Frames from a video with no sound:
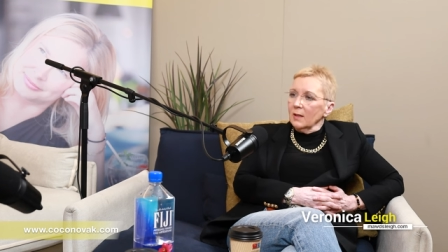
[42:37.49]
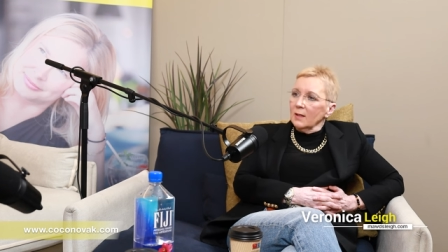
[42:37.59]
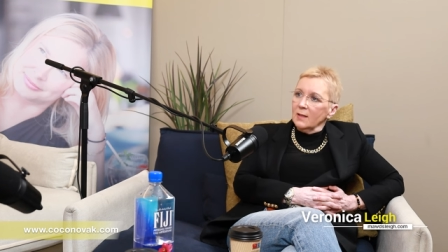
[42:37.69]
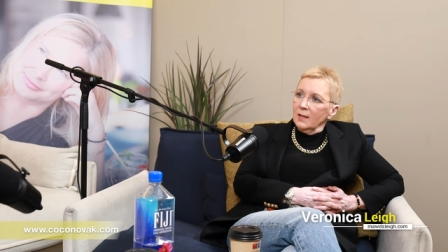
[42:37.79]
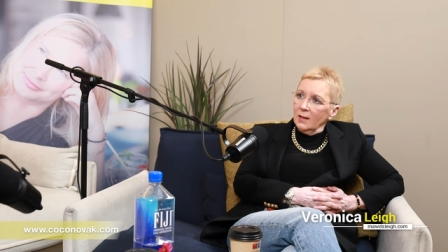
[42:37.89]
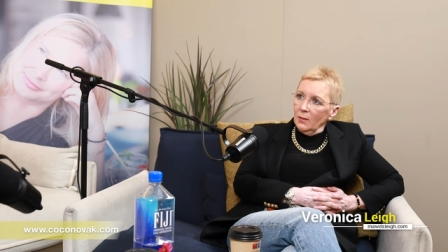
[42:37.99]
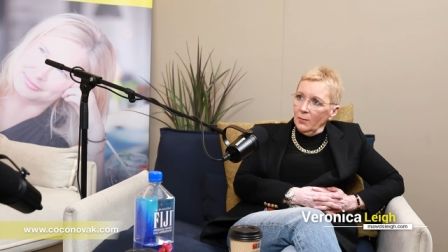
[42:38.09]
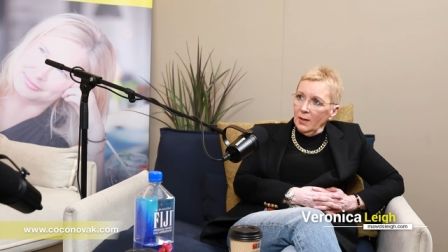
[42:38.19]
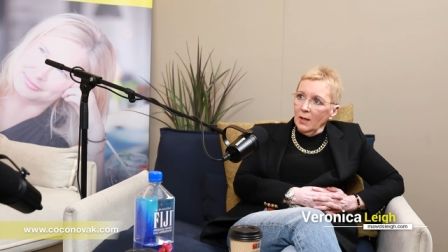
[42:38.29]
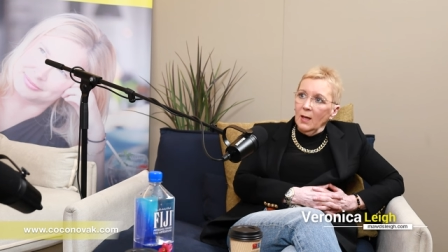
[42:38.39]
I take
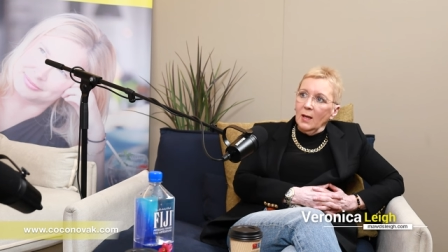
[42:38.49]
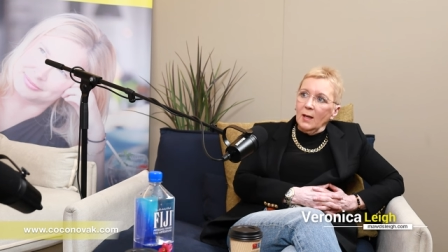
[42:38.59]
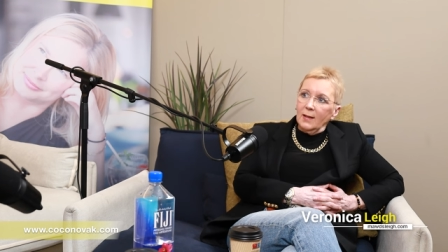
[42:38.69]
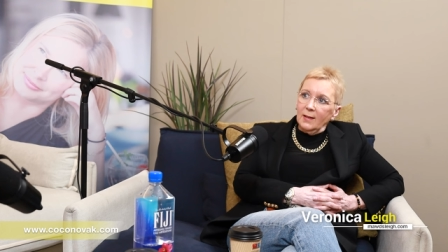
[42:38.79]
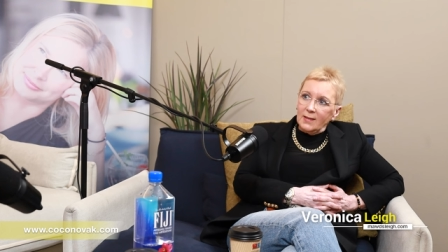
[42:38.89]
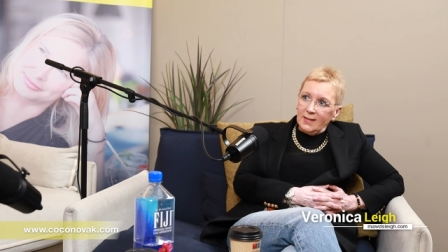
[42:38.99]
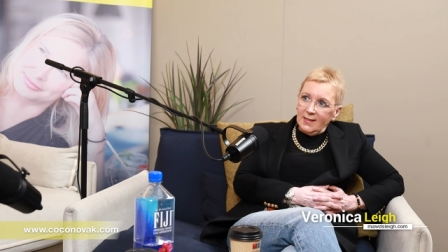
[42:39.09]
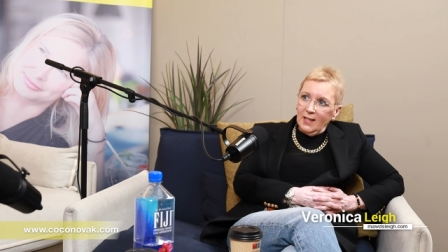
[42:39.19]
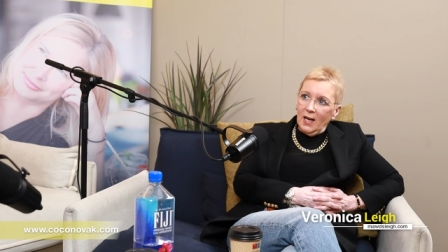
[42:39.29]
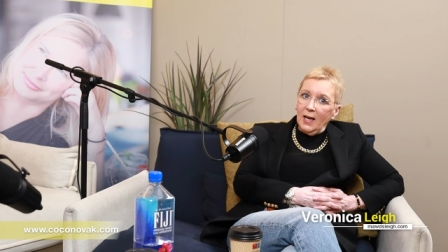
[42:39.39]
away, and as I
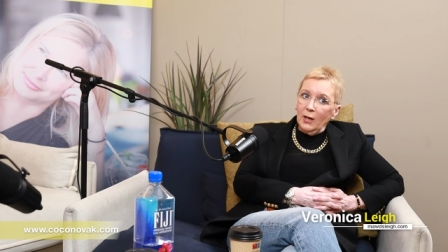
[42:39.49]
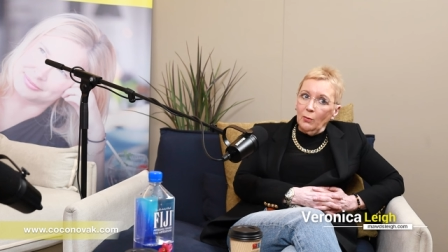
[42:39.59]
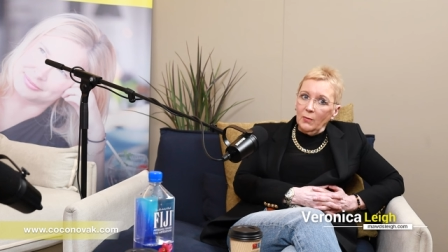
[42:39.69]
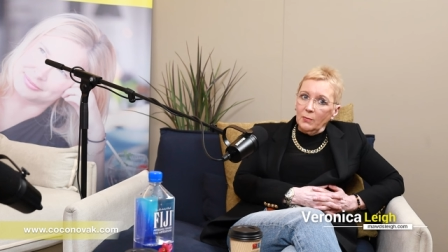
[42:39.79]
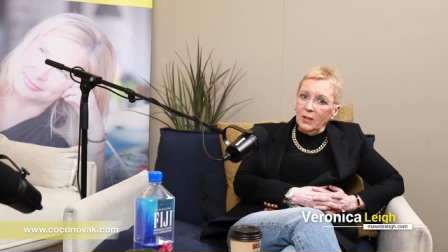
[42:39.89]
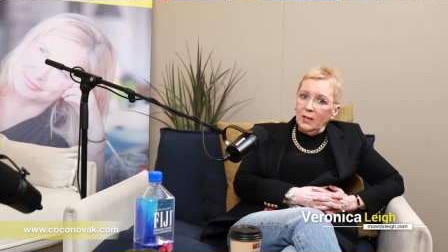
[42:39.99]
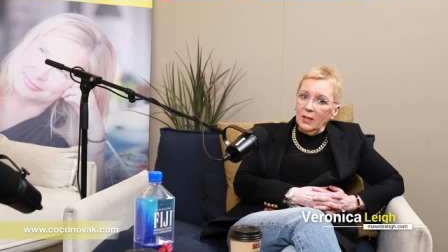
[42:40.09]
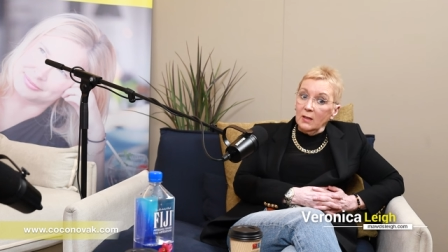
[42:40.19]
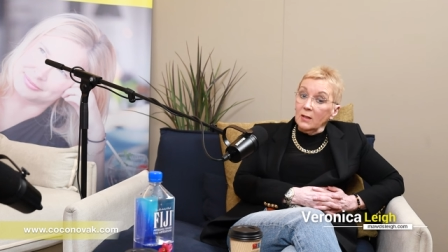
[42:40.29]
say, I help them create it.